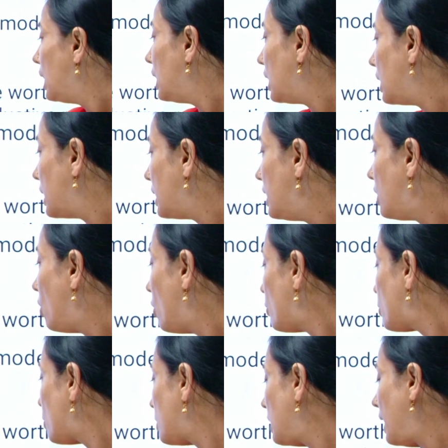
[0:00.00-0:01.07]
learning or
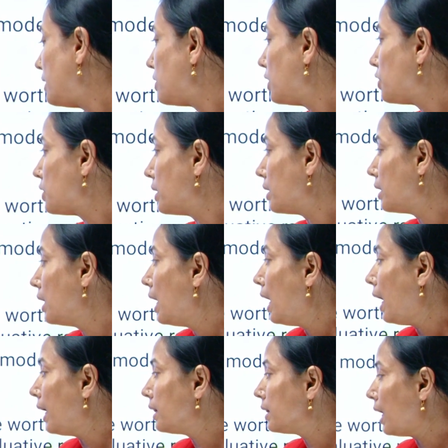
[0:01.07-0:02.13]
socialization,
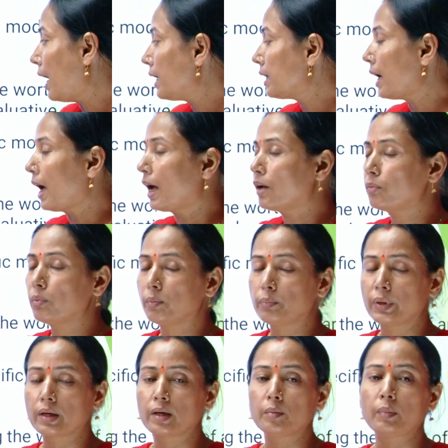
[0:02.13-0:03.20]
and that have
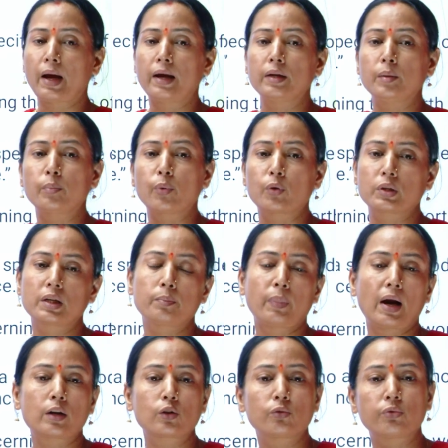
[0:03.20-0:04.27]
become an important
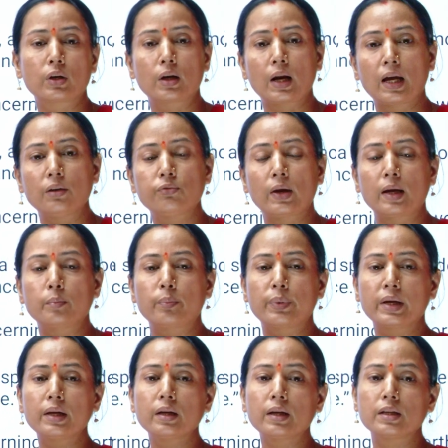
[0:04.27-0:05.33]
part of our life and
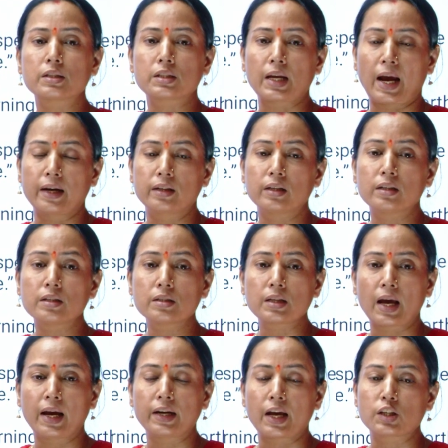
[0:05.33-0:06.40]
bring standards
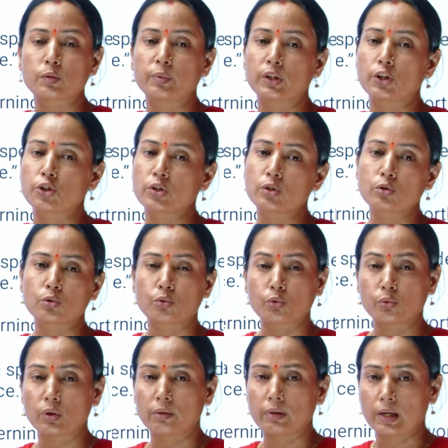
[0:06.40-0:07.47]
and aspirations
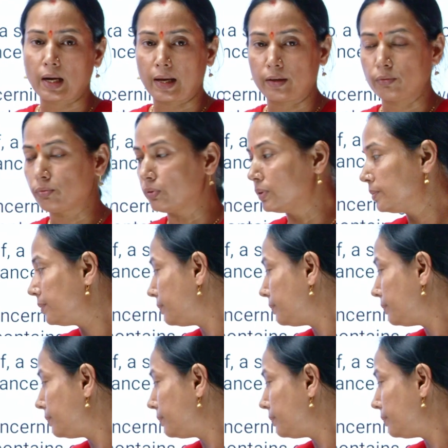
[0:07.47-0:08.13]
to our life.